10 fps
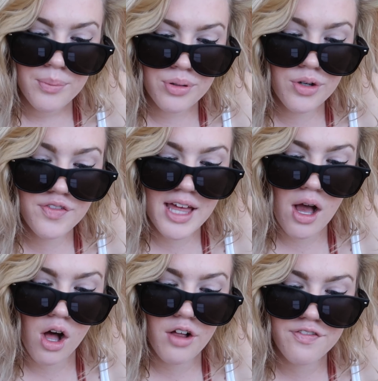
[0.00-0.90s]
Proof
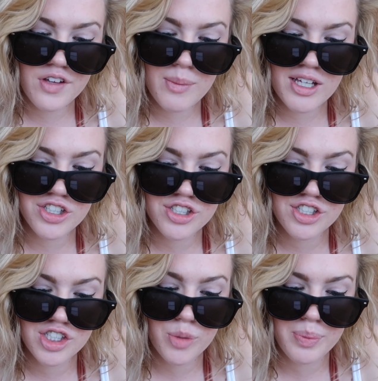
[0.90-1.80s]
that all females are
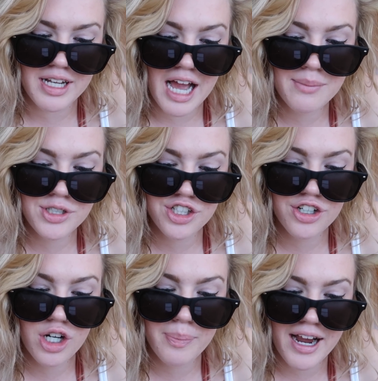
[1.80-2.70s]
stupid. I'm
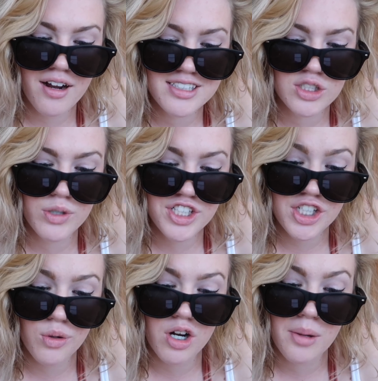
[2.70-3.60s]
sure your parents
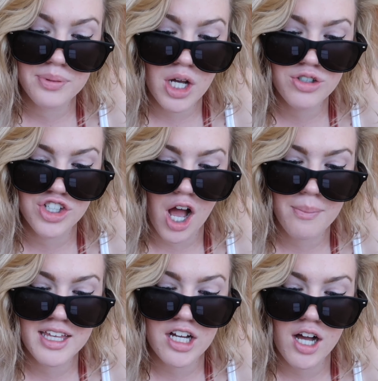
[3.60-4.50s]
wish you were a
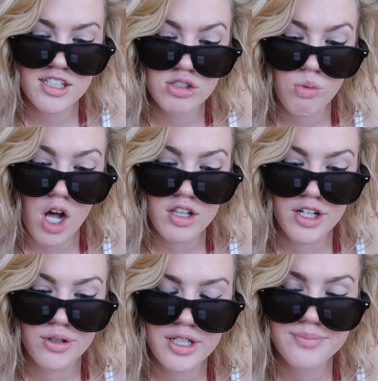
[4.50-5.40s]
blowjob that got
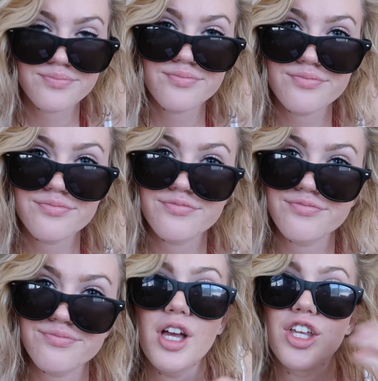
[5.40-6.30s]
swallowed.
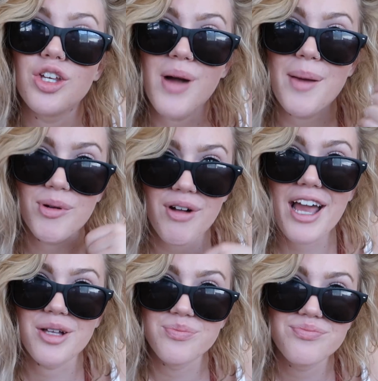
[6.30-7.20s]
You might be
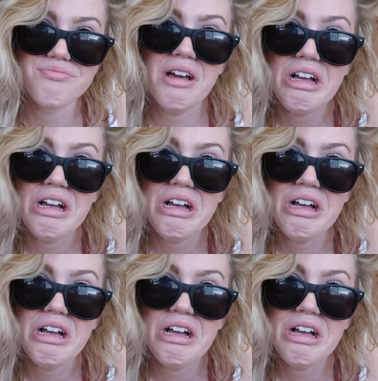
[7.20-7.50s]
right.